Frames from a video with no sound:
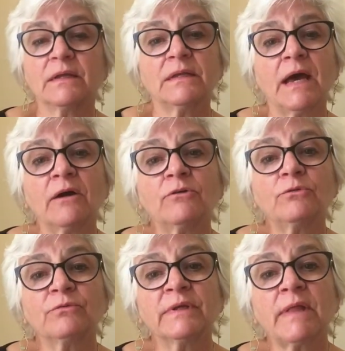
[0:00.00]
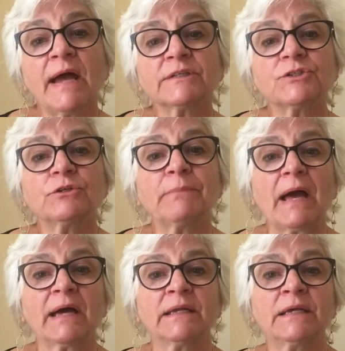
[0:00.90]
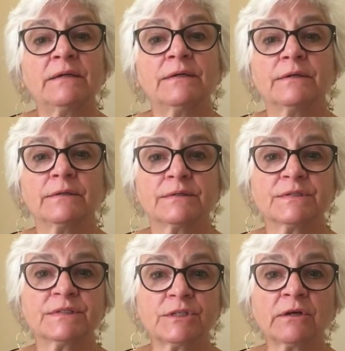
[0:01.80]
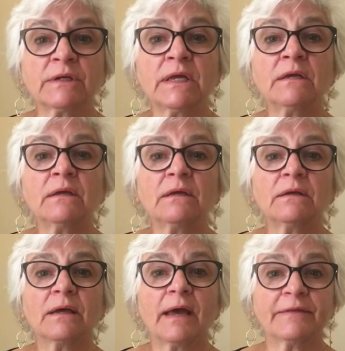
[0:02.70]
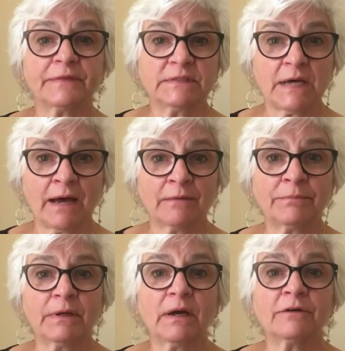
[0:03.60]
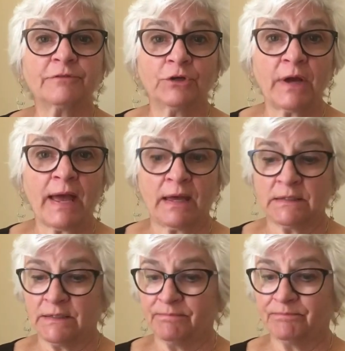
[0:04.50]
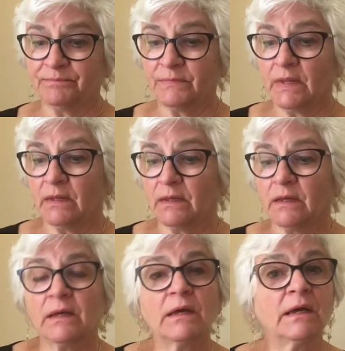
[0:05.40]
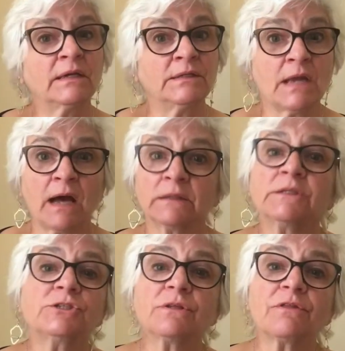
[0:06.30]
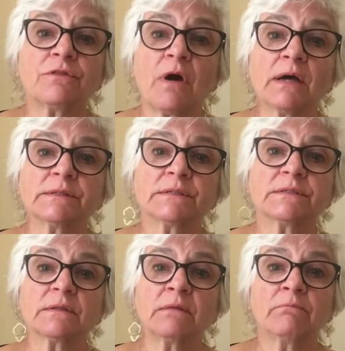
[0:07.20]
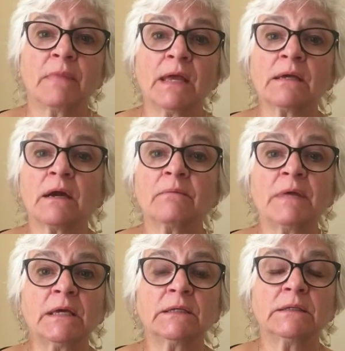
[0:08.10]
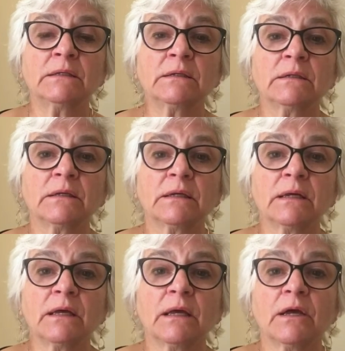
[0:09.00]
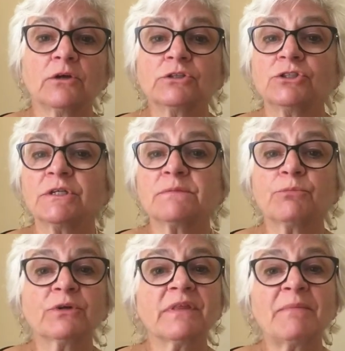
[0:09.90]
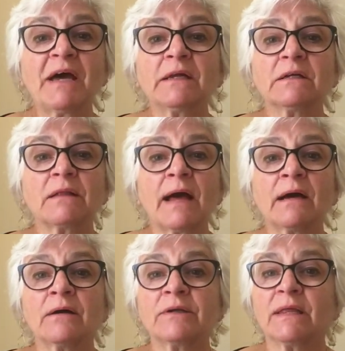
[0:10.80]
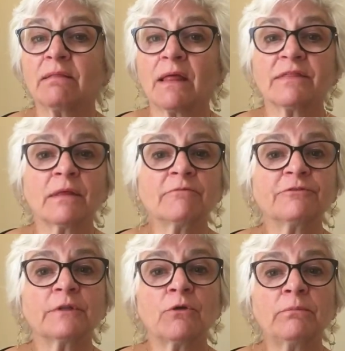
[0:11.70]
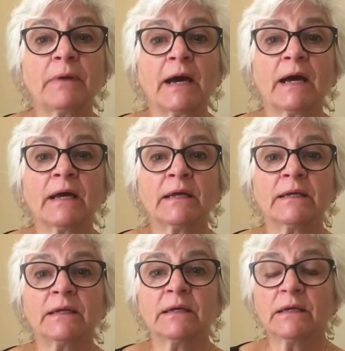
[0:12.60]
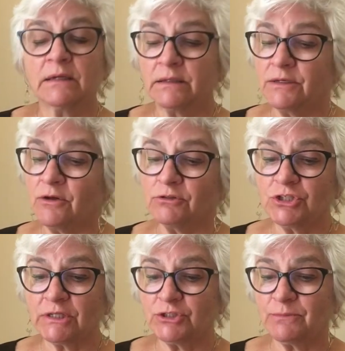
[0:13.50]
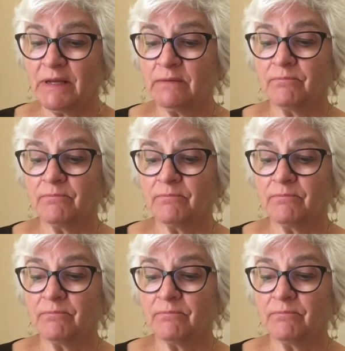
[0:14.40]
Now relax your body, starting at the top of your head. Acknowledge the thoughts that may come in. Just put them on a cloud and let them float by. No judgment.